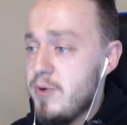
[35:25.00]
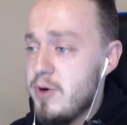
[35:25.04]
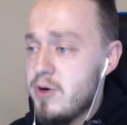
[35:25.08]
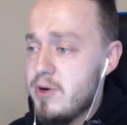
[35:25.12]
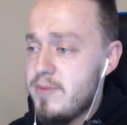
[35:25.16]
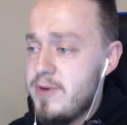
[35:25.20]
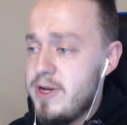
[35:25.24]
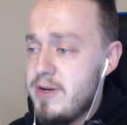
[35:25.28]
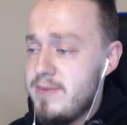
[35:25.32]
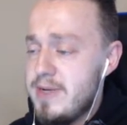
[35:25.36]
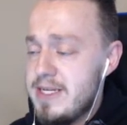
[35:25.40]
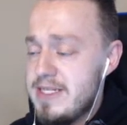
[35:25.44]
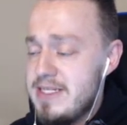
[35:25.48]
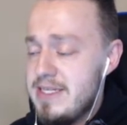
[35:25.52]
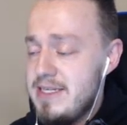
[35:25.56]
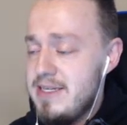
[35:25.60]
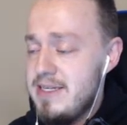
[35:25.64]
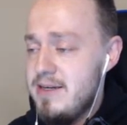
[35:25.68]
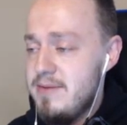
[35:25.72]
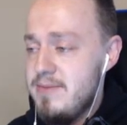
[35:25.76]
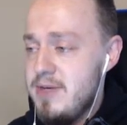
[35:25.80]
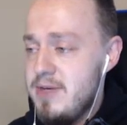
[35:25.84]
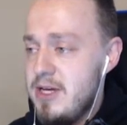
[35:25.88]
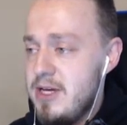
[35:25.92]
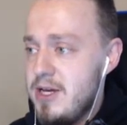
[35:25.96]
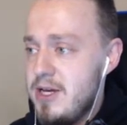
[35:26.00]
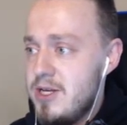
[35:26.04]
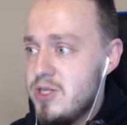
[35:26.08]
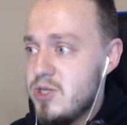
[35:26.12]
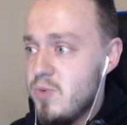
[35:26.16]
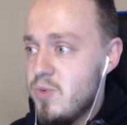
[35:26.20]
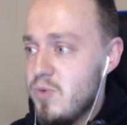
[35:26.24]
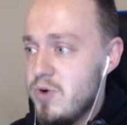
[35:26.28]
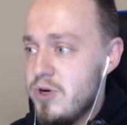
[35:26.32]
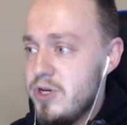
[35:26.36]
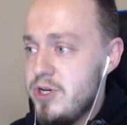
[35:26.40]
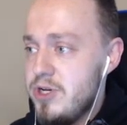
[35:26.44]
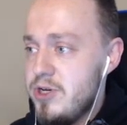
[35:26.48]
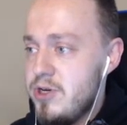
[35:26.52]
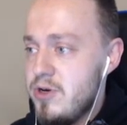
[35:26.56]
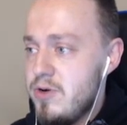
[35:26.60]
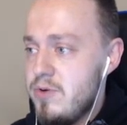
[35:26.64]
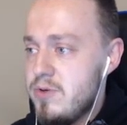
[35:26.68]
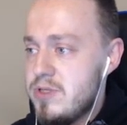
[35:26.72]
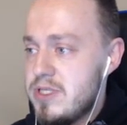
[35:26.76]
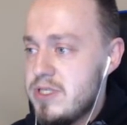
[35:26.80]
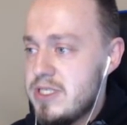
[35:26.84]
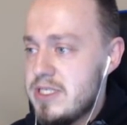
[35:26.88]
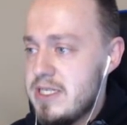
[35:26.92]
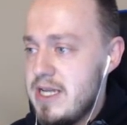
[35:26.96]
Pokemon on my team, so we're going to
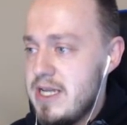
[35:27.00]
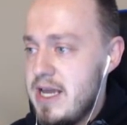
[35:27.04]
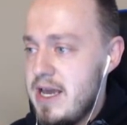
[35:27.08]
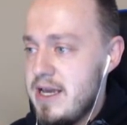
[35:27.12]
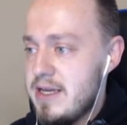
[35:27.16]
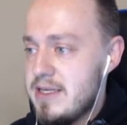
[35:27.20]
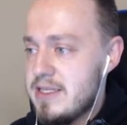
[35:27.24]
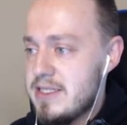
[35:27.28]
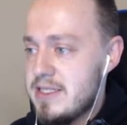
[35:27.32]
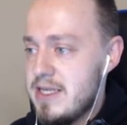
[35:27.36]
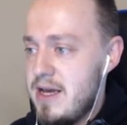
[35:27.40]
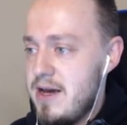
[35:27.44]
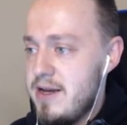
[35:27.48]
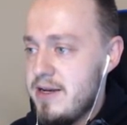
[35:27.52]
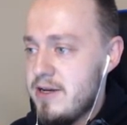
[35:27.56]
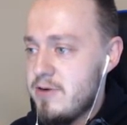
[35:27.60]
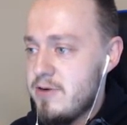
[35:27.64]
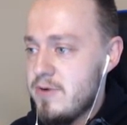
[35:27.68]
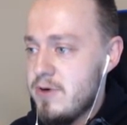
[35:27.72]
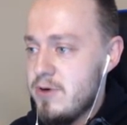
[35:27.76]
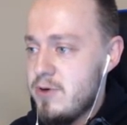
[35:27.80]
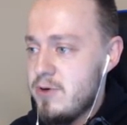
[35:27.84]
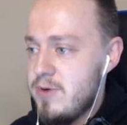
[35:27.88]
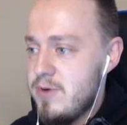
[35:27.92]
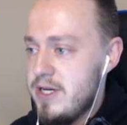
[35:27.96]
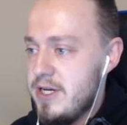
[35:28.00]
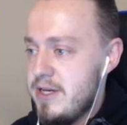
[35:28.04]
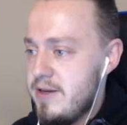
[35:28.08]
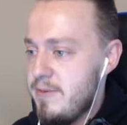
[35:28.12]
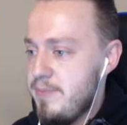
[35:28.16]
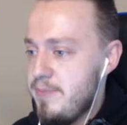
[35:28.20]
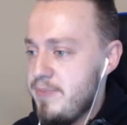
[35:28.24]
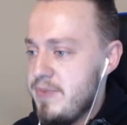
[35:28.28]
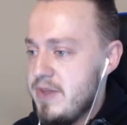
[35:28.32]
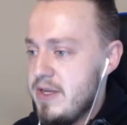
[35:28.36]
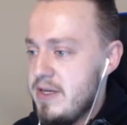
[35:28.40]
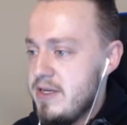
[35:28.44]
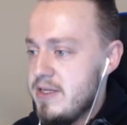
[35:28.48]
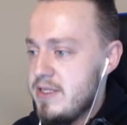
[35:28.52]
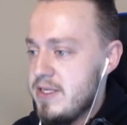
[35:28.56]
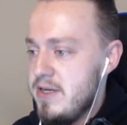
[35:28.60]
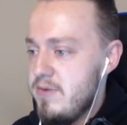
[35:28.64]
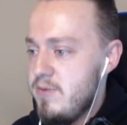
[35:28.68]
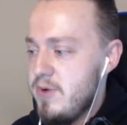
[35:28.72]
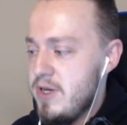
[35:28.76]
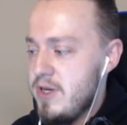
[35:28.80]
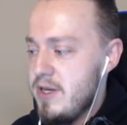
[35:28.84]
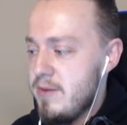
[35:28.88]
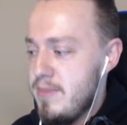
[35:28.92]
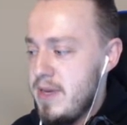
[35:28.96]
go snag Sonic real quick, see
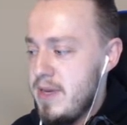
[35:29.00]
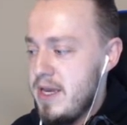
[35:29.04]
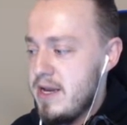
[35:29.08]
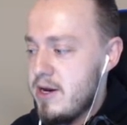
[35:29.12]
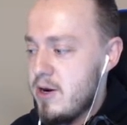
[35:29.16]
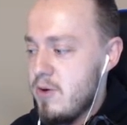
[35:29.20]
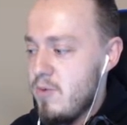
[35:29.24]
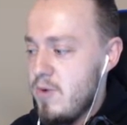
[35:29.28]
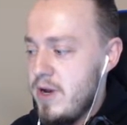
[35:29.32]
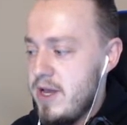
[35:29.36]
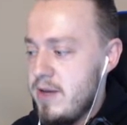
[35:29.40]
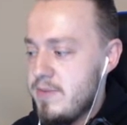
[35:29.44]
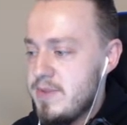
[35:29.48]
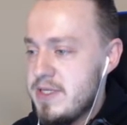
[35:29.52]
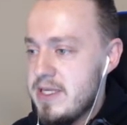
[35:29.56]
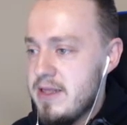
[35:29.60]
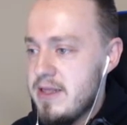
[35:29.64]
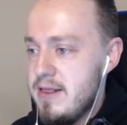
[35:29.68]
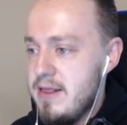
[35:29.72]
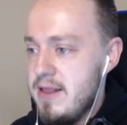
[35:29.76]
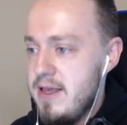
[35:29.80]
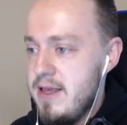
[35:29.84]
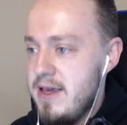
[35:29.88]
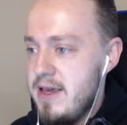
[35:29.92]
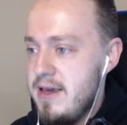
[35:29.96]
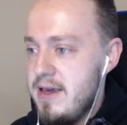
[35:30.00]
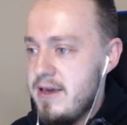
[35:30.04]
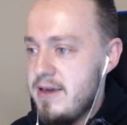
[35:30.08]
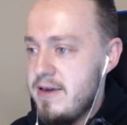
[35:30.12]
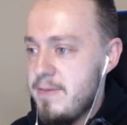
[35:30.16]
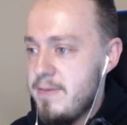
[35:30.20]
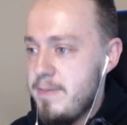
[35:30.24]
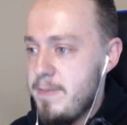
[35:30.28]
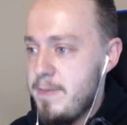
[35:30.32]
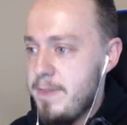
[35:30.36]
if we can make our way up to the lake.